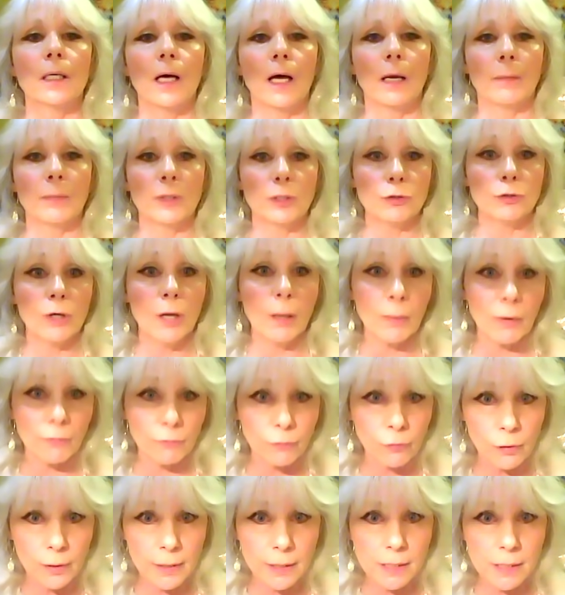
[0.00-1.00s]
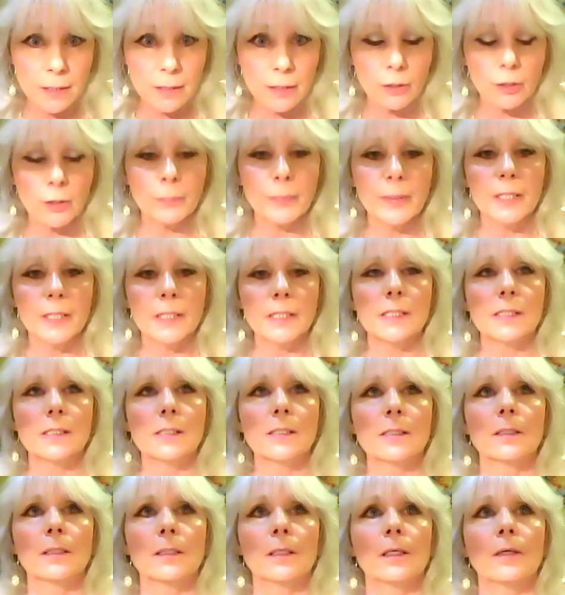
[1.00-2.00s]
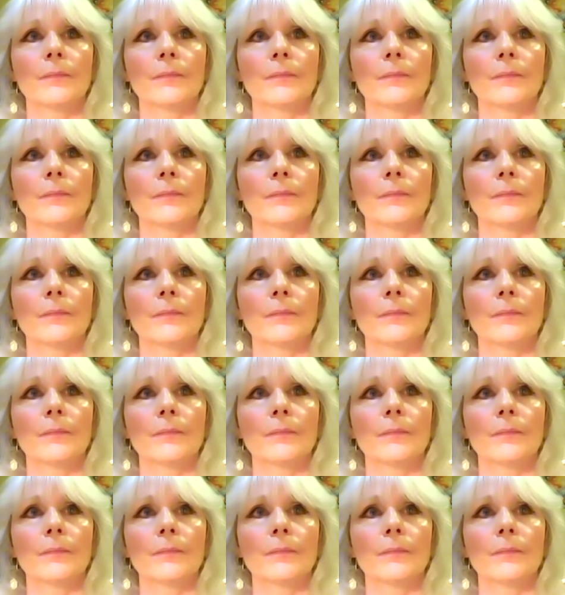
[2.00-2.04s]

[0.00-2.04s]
I'm a trauma-focused therapist.